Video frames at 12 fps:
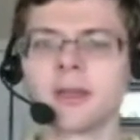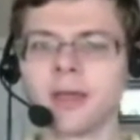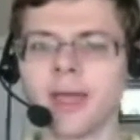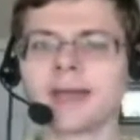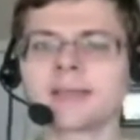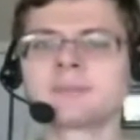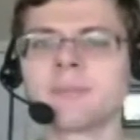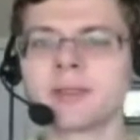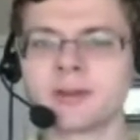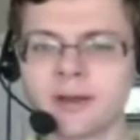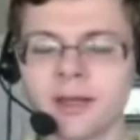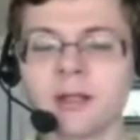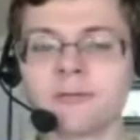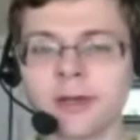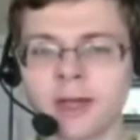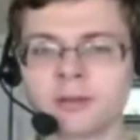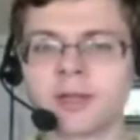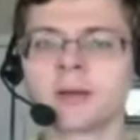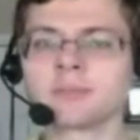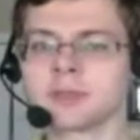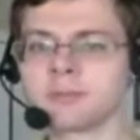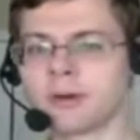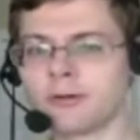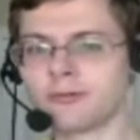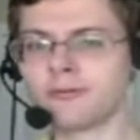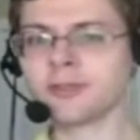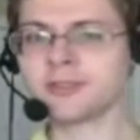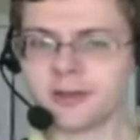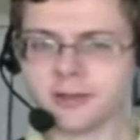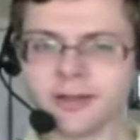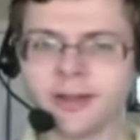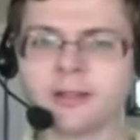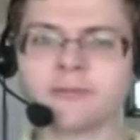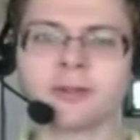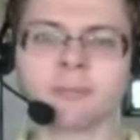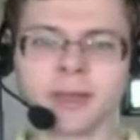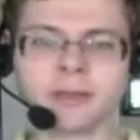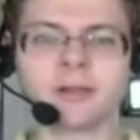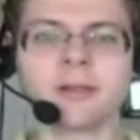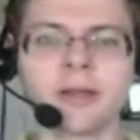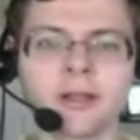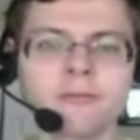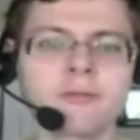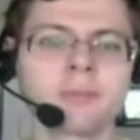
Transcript: has better health outcomes in both physical health and mental health,